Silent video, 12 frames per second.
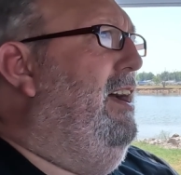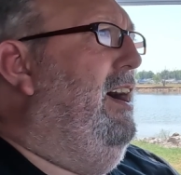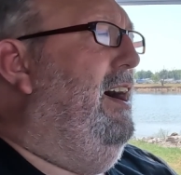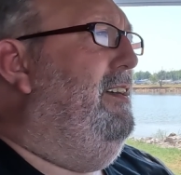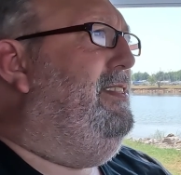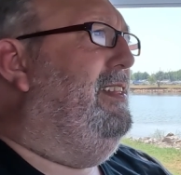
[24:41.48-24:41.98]

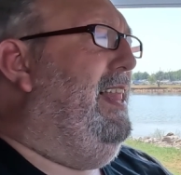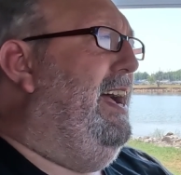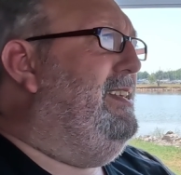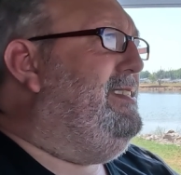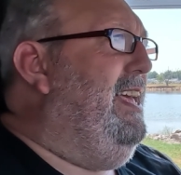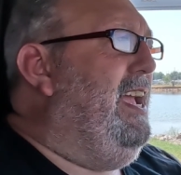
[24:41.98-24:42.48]
The
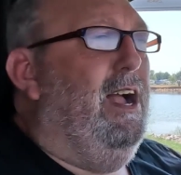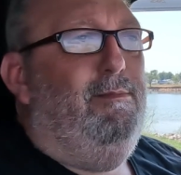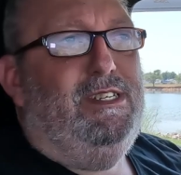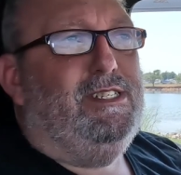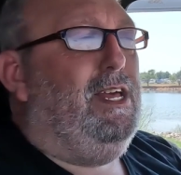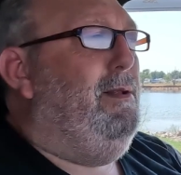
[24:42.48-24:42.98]
last thing, I'm
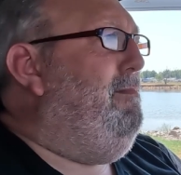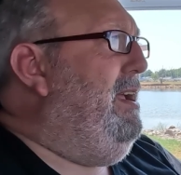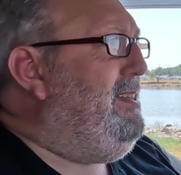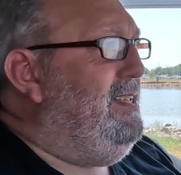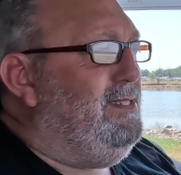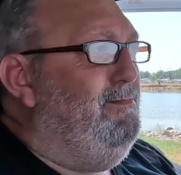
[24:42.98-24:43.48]
just going to
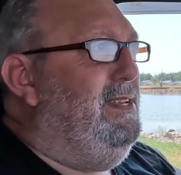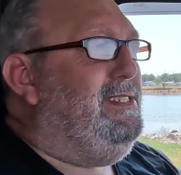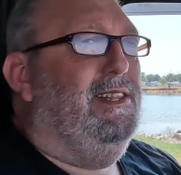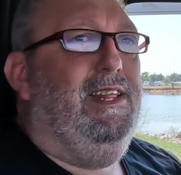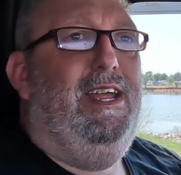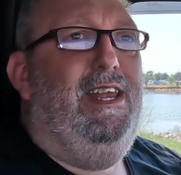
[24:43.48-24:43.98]
make this
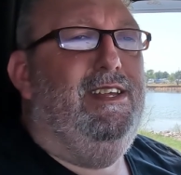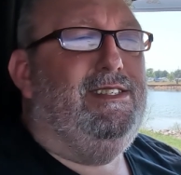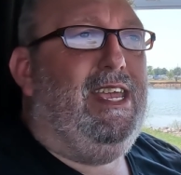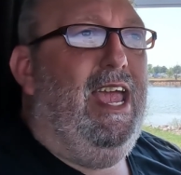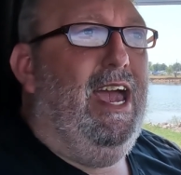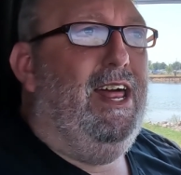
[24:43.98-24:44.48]
miscellaneous
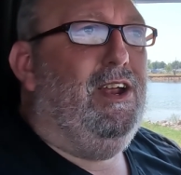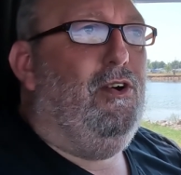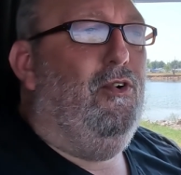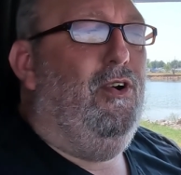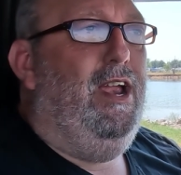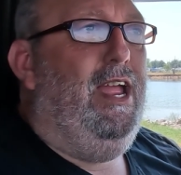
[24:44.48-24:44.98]

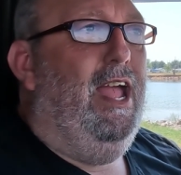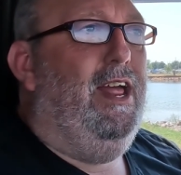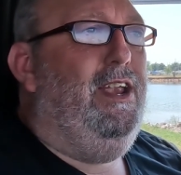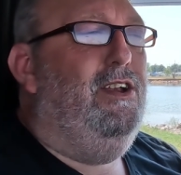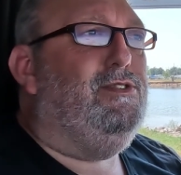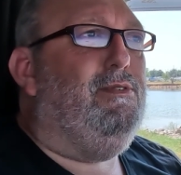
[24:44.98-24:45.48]
category,
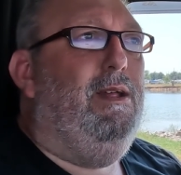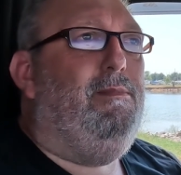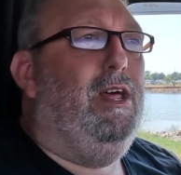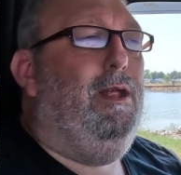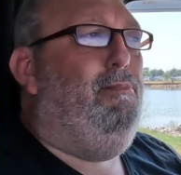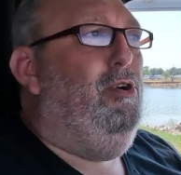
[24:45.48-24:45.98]
and here's what I'm
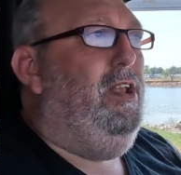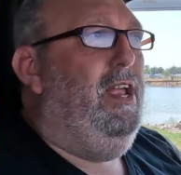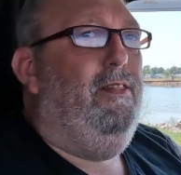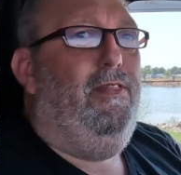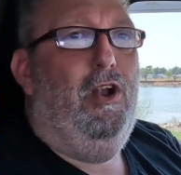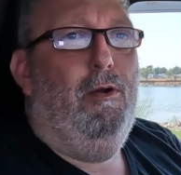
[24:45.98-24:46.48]
going to put
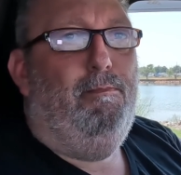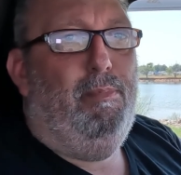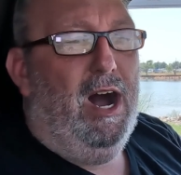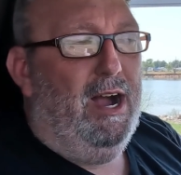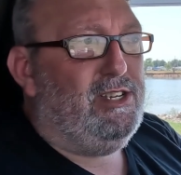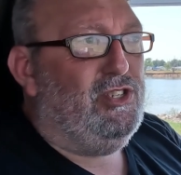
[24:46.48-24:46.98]
in there.
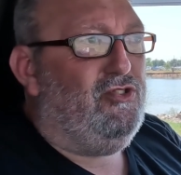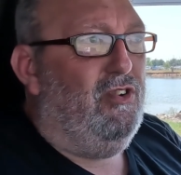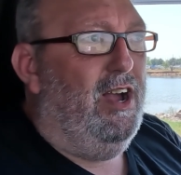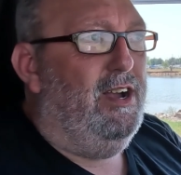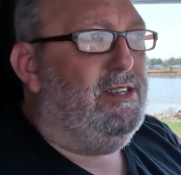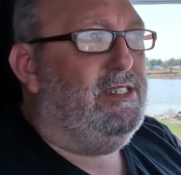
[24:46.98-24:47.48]
Box
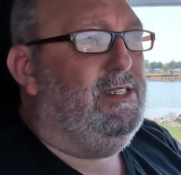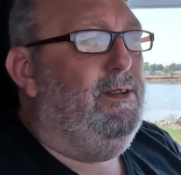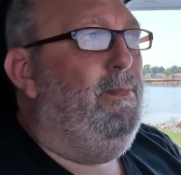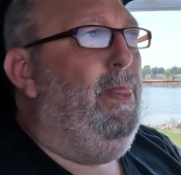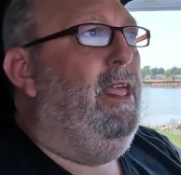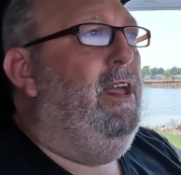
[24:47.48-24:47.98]
trucks,
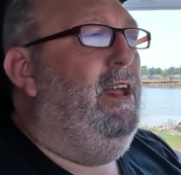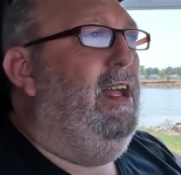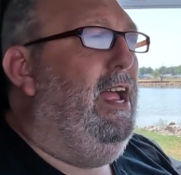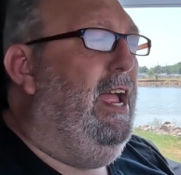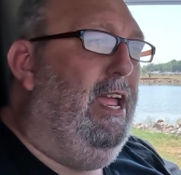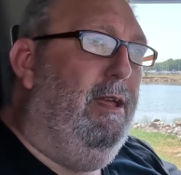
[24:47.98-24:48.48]

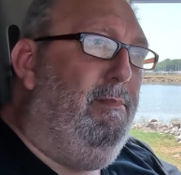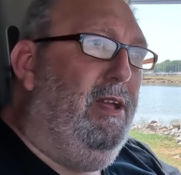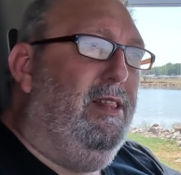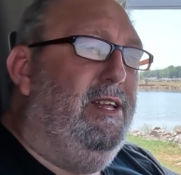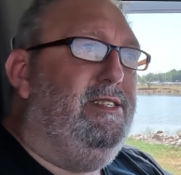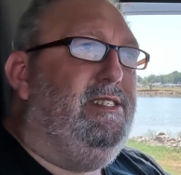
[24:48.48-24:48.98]

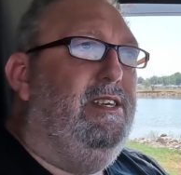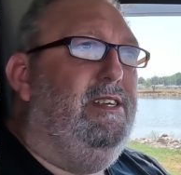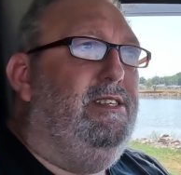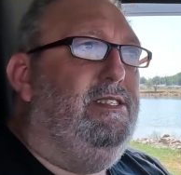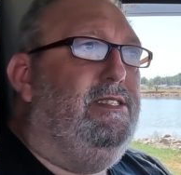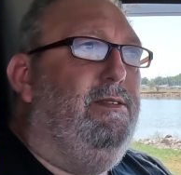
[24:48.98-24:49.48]

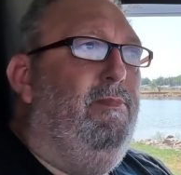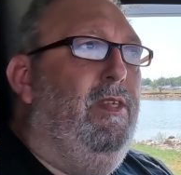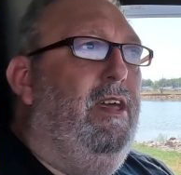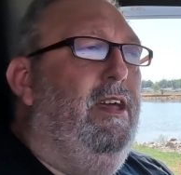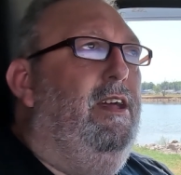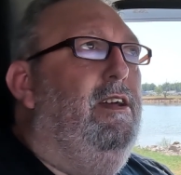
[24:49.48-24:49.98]
ambulances,
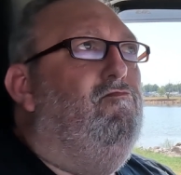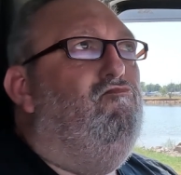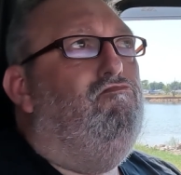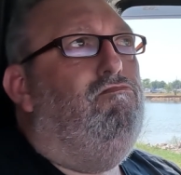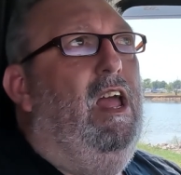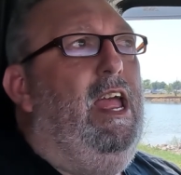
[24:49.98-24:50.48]

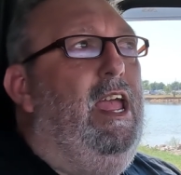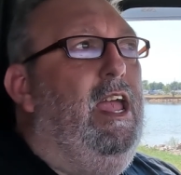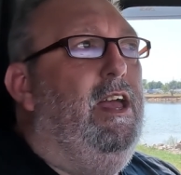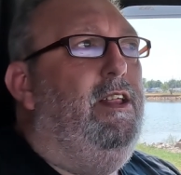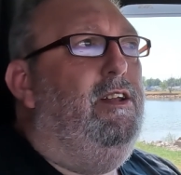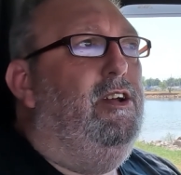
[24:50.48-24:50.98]

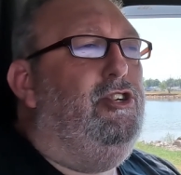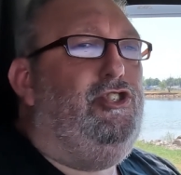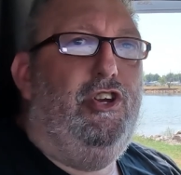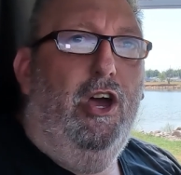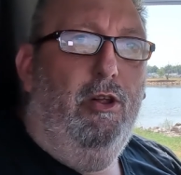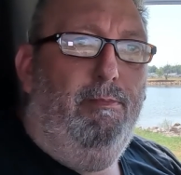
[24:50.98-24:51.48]
and
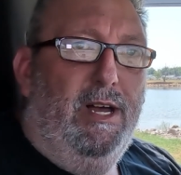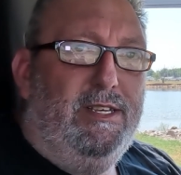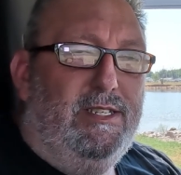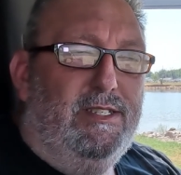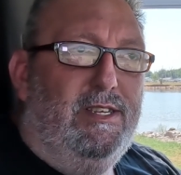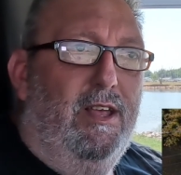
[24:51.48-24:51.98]
shuttle
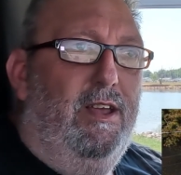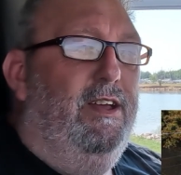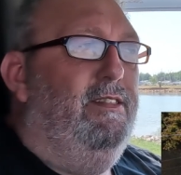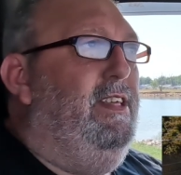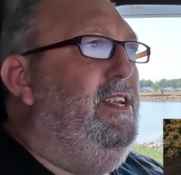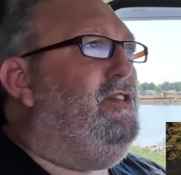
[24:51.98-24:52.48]
buses.
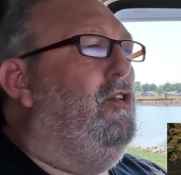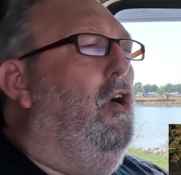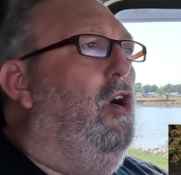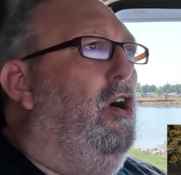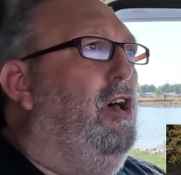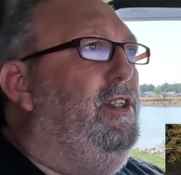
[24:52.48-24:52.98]
These are
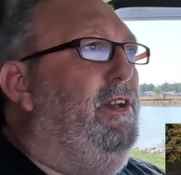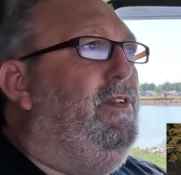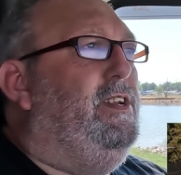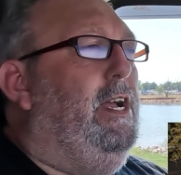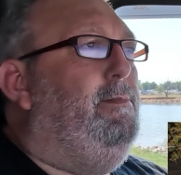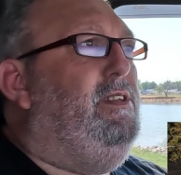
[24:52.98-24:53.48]
all
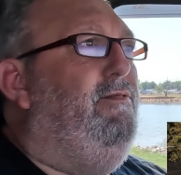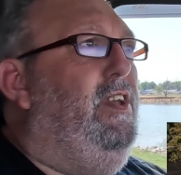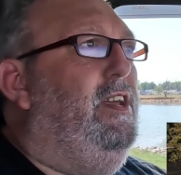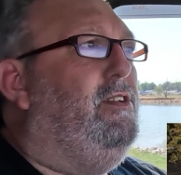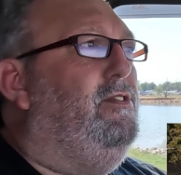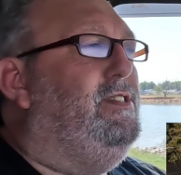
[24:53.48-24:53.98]
different types of
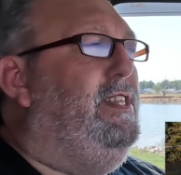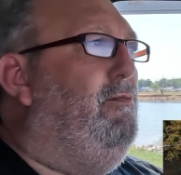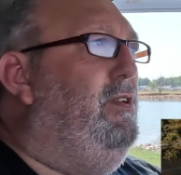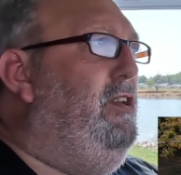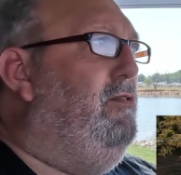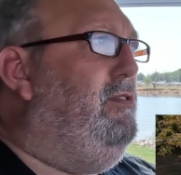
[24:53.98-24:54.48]
vehicles that
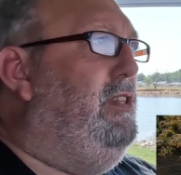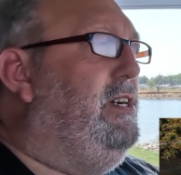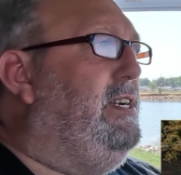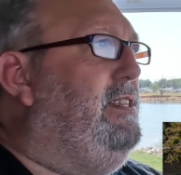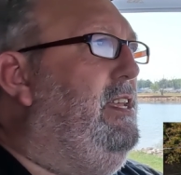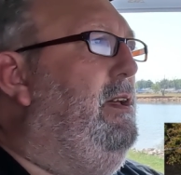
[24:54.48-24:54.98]
when you
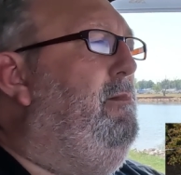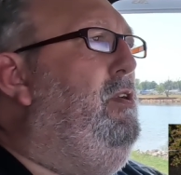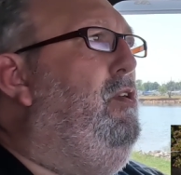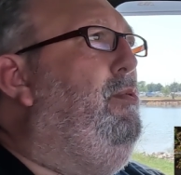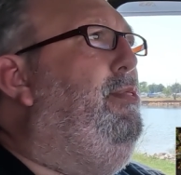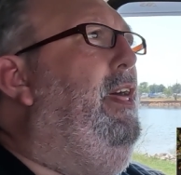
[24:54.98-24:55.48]
look at them,
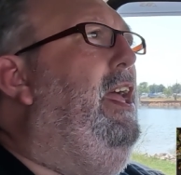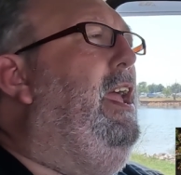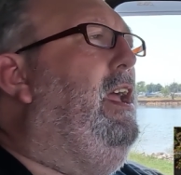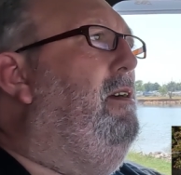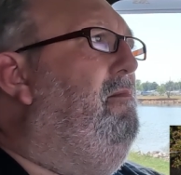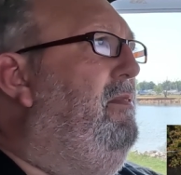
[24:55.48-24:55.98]
you think